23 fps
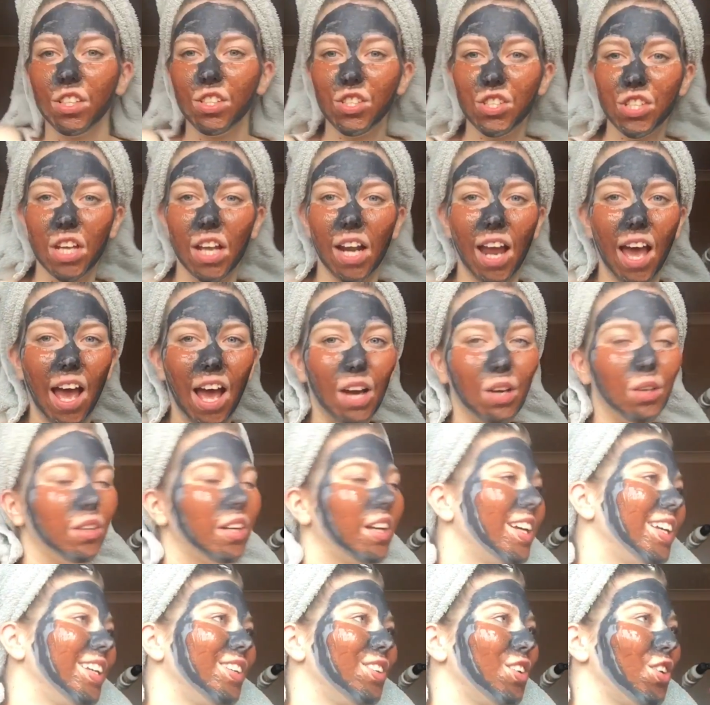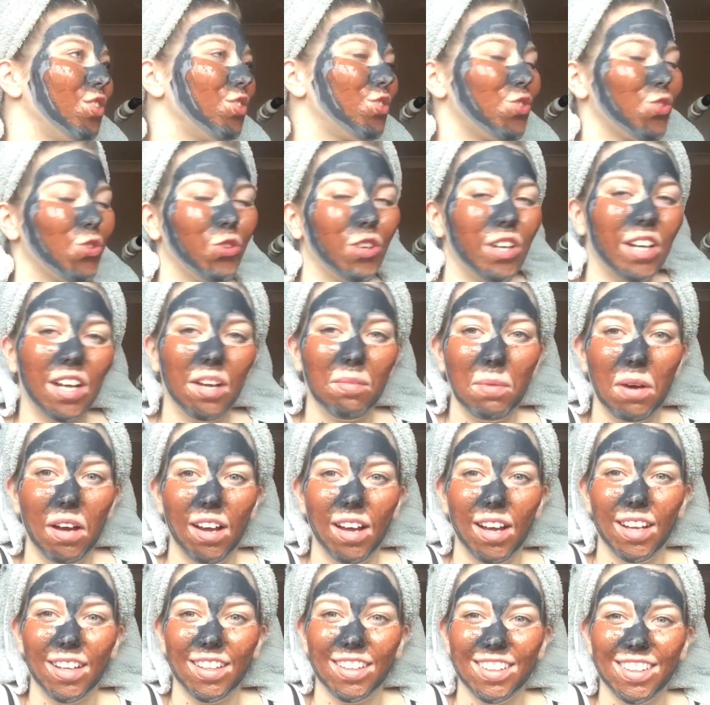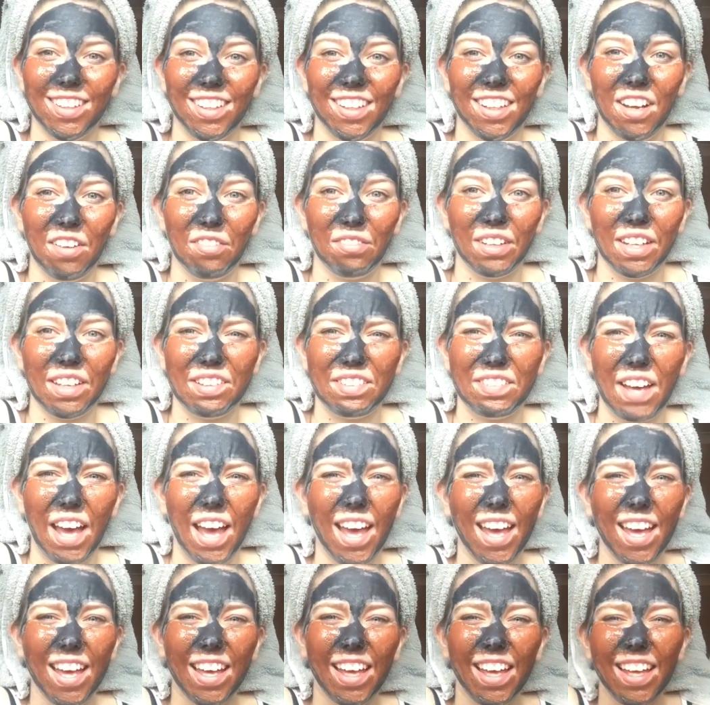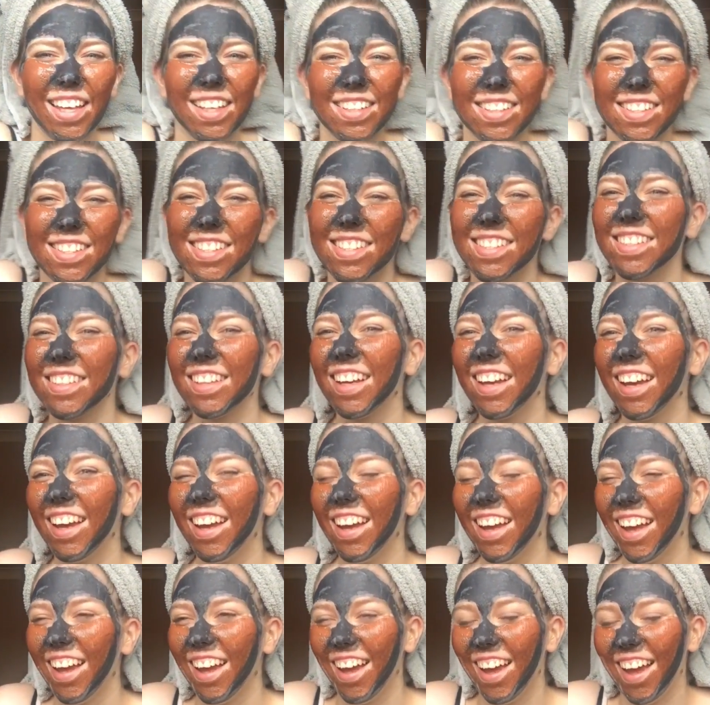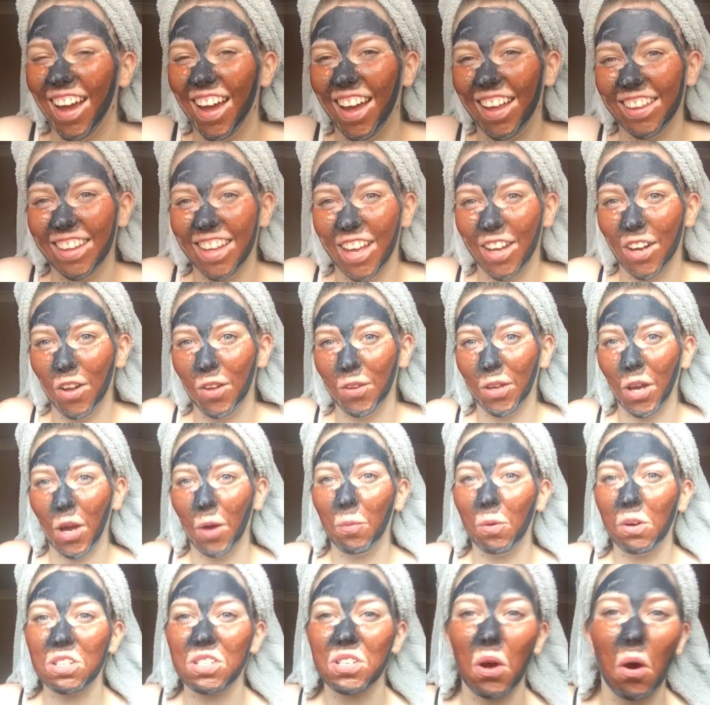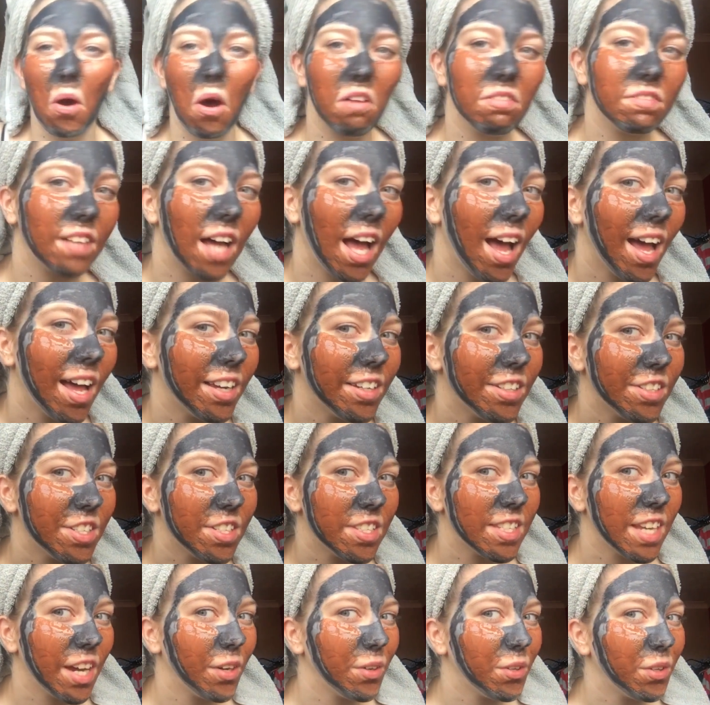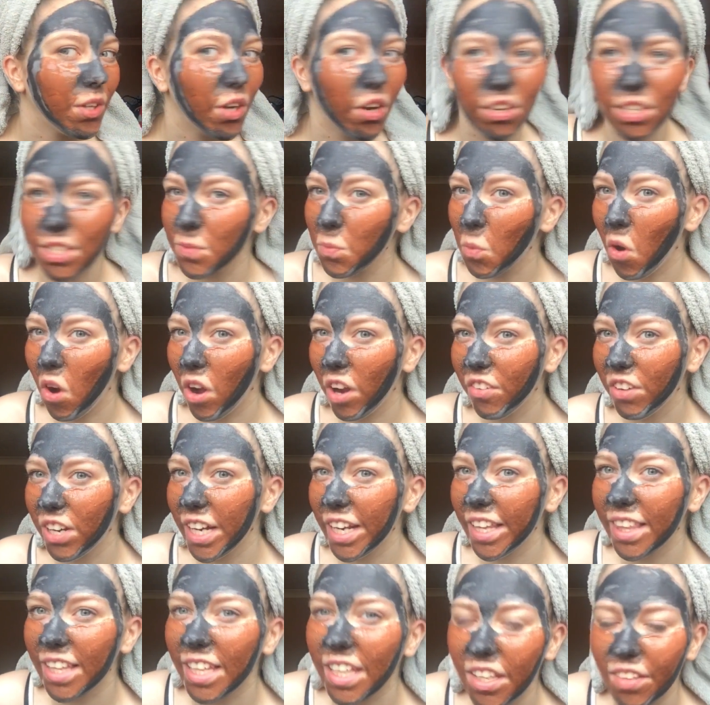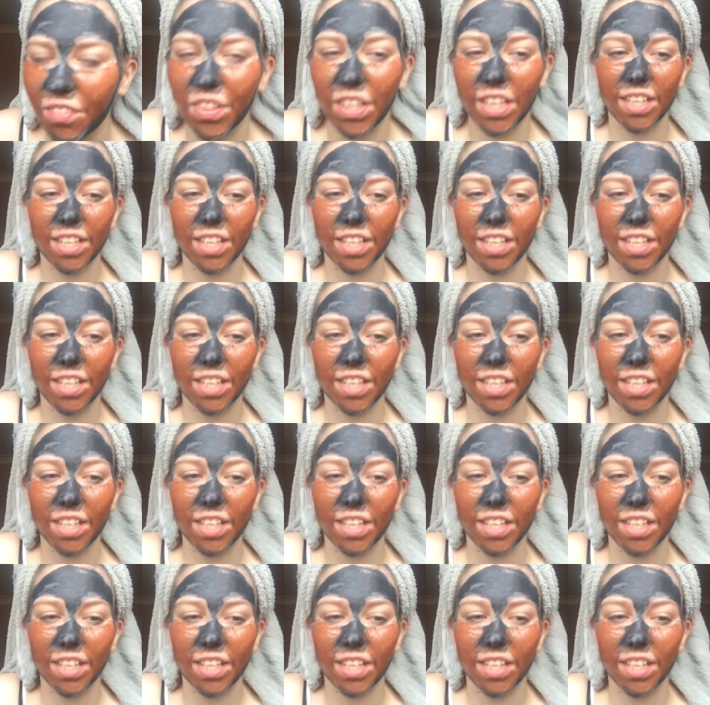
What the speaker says: Chill out, enjoy my lovely face. And then I'll go wash it off and tell you guys what I really think of